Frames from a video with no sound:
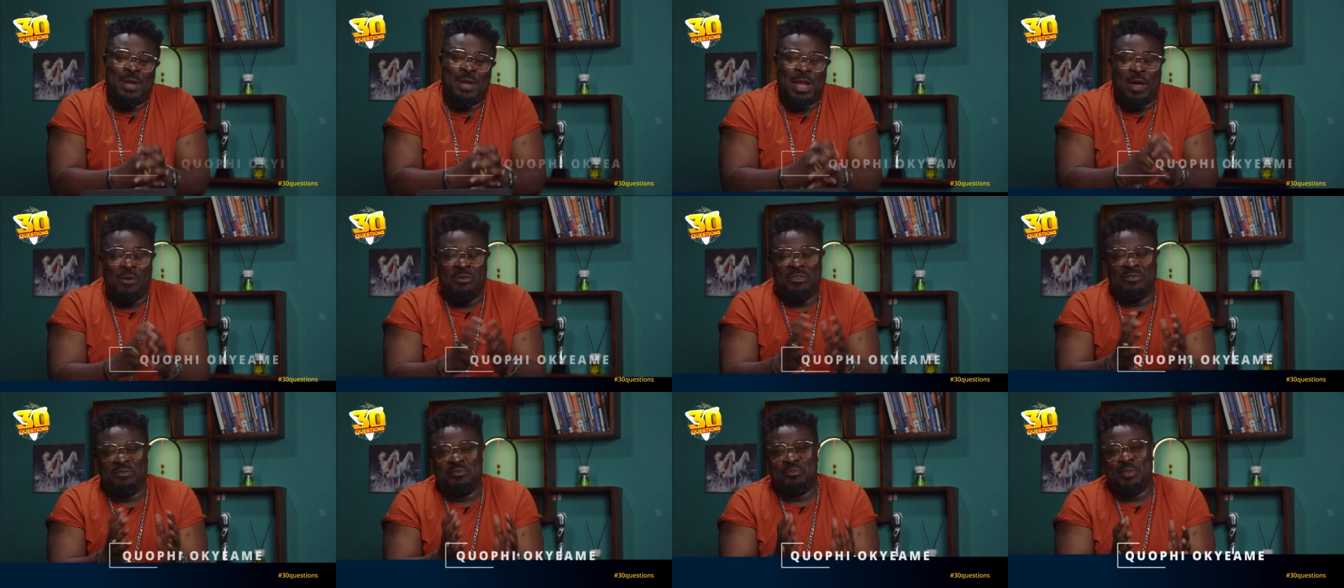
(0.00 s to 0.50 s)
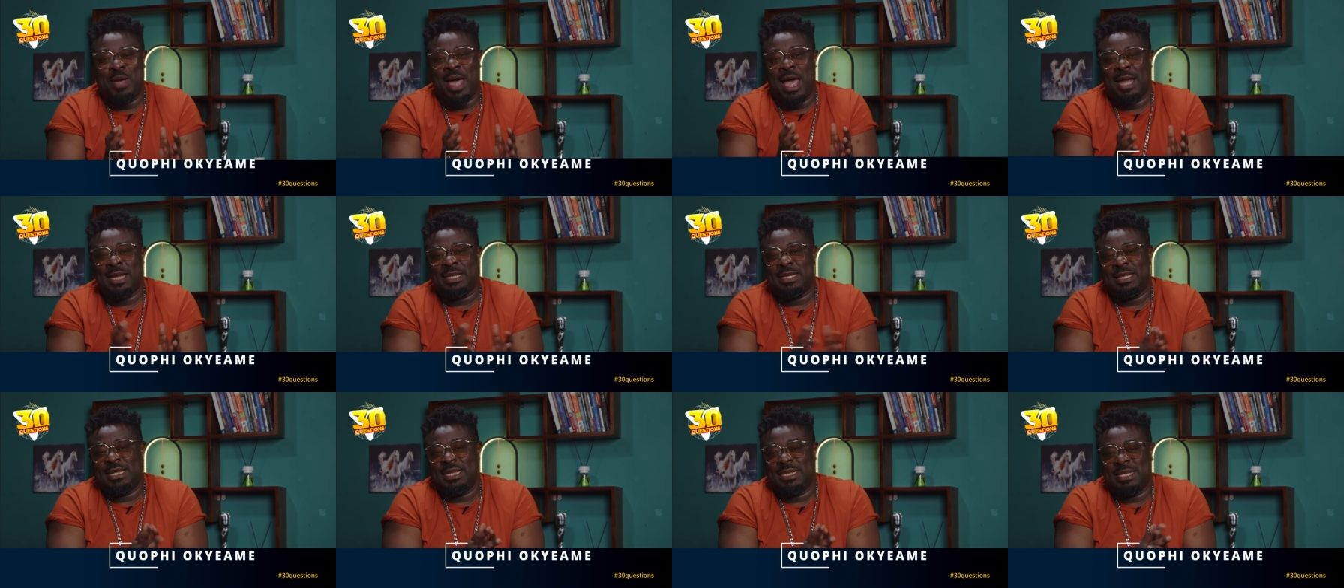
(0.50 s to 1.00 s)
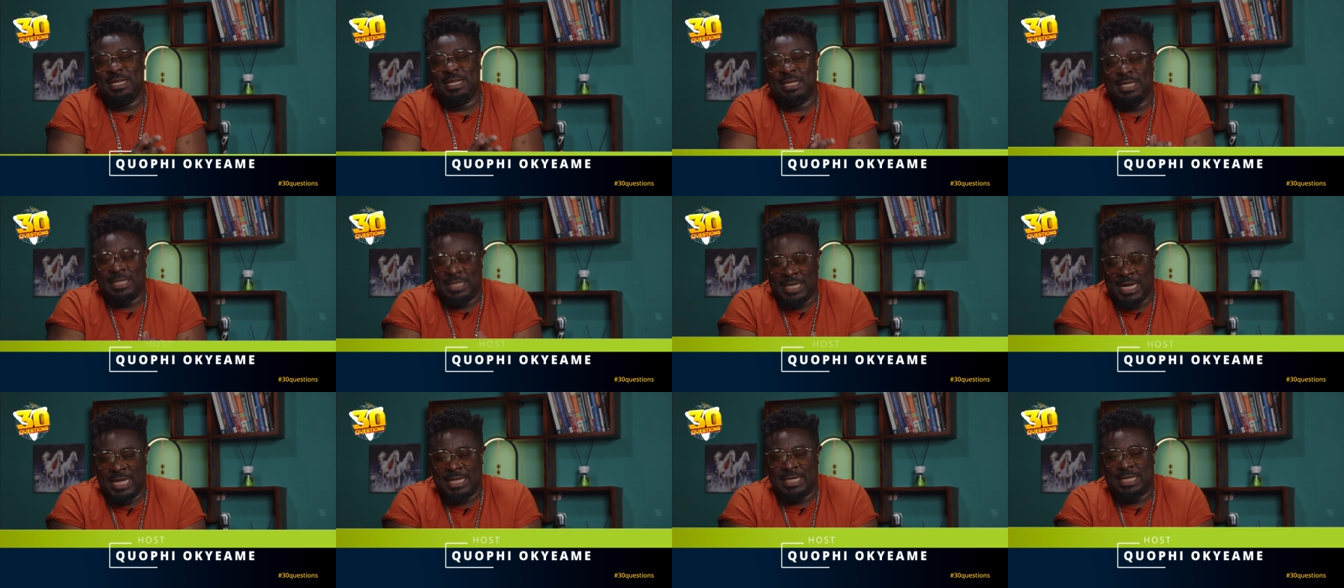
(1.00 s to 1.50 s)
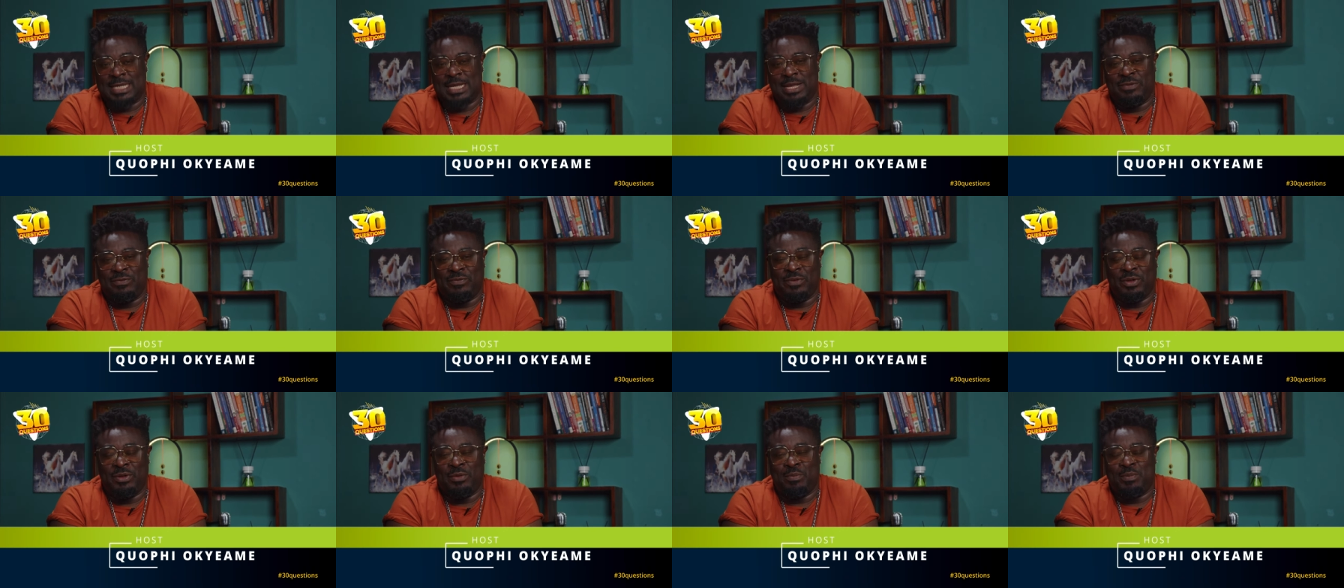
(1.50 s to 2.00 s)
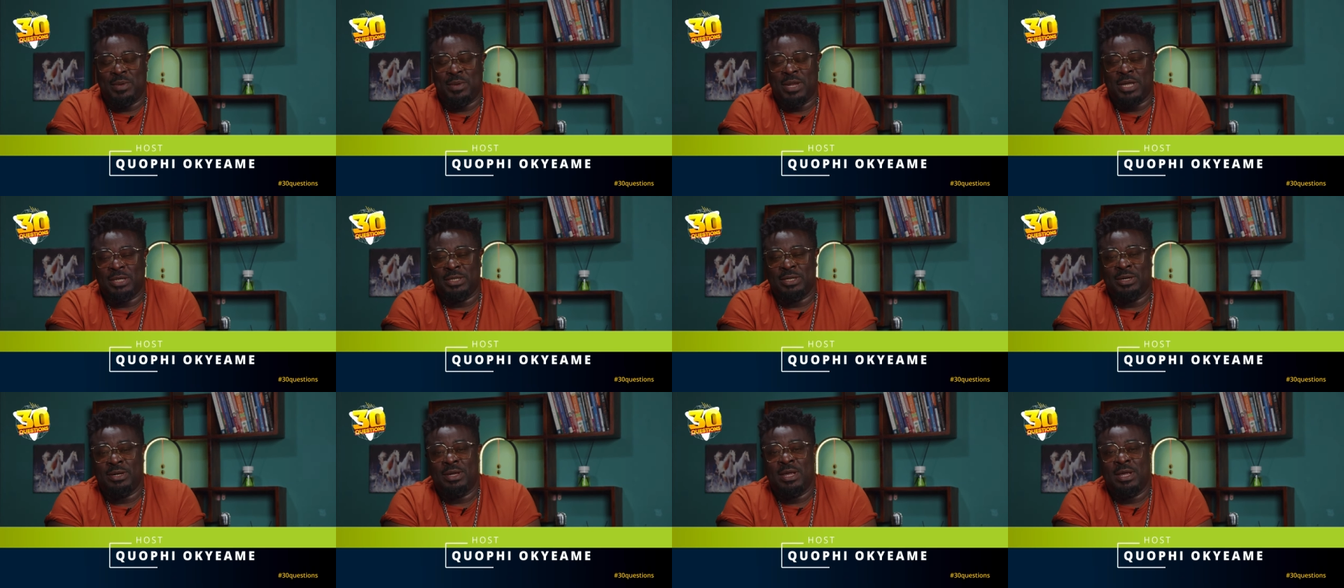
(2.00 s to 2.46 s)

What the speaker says: that we've packed just for your pleasure.